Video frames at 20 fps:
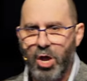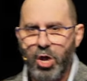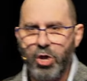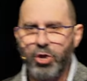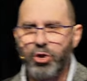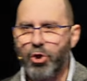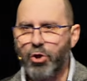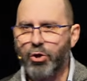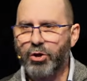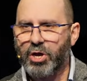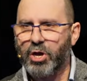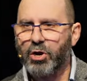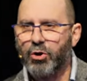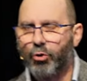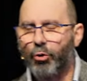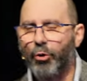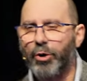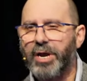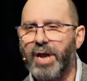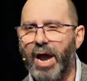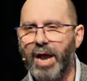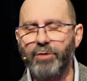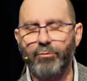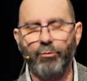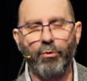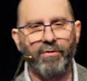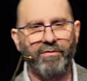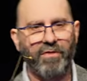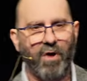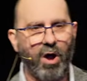you can create
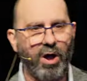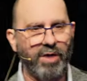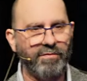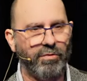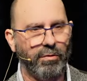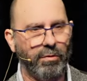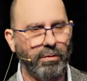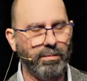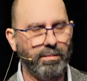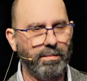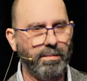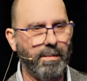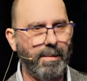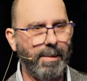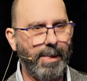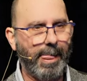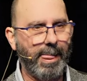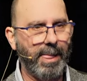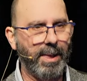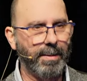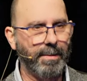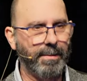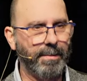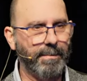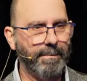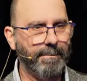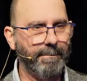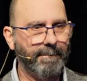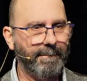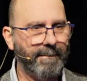revival.
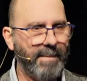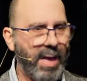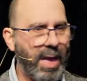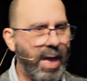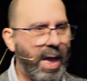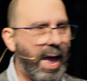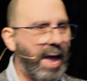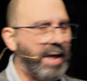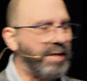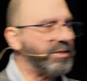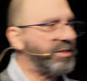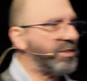And